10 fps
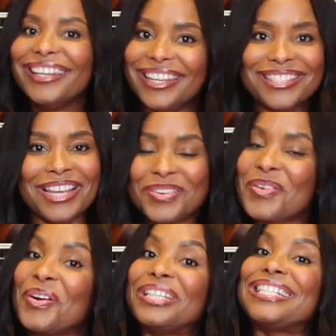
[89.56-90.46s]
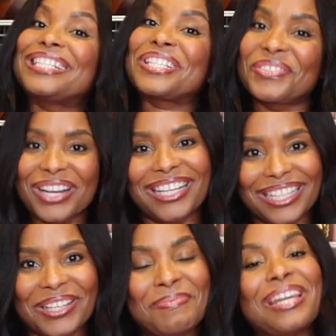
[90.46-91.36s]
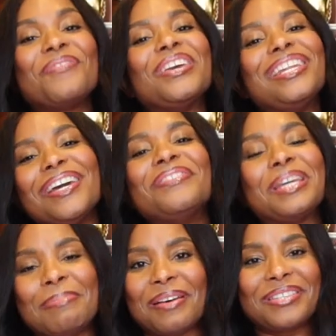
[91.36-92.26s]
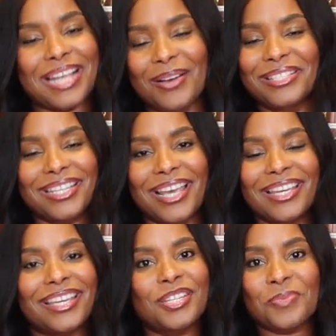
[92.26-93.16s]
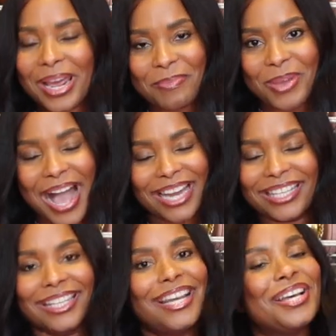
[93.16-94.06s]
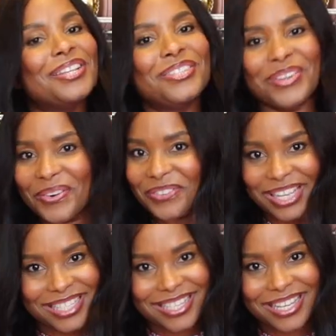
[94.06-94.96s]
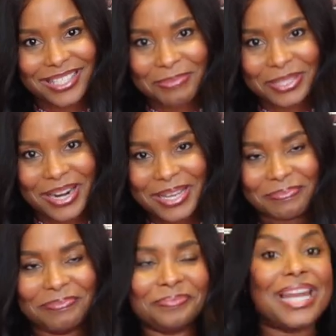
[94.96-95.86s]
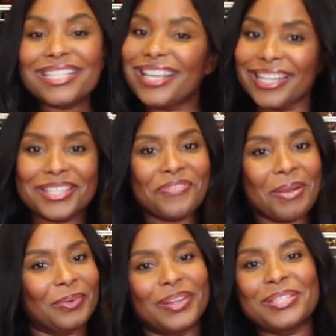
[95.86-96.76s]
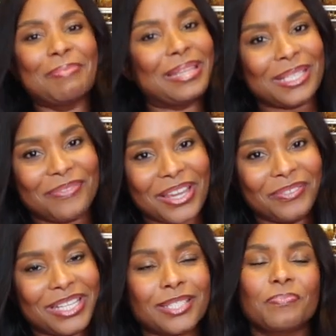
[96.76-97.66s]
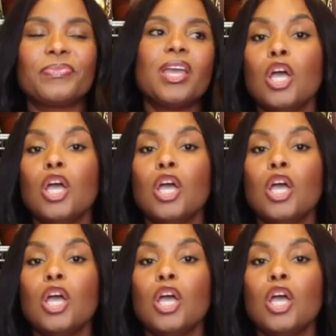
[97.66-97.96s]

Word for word: listen, your girl is struggling, but if any of the above sounds like it's right up your alley, don't forget to hit subscribe. Let's get into February's Monthly Favorites.